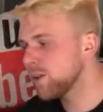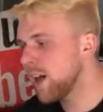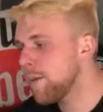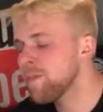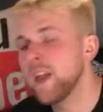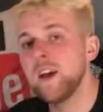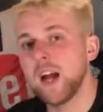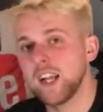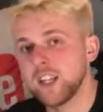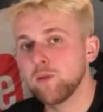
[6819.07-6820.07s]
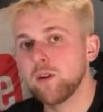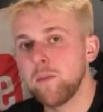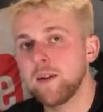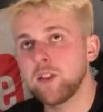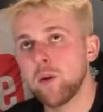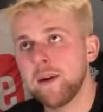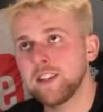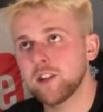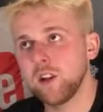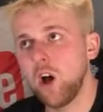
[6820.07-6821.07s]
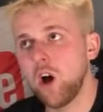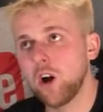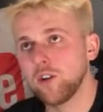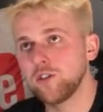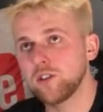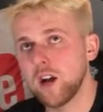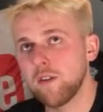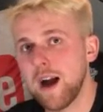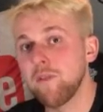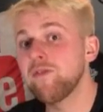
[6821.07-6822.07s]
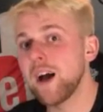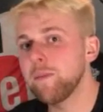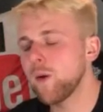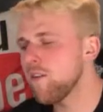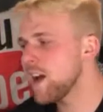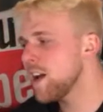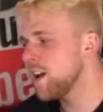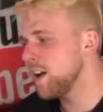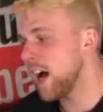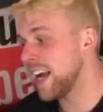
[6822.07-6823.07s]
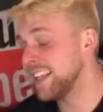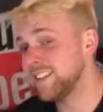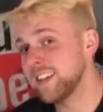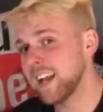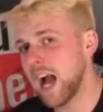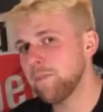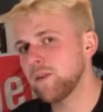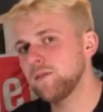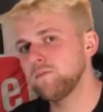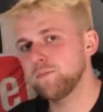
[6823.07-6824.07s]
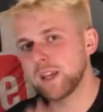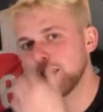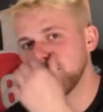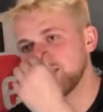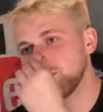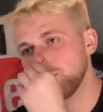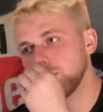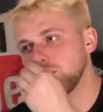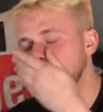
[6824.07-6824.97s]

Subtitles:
that. And they were meant to launch around February, and it didn't happen because there was a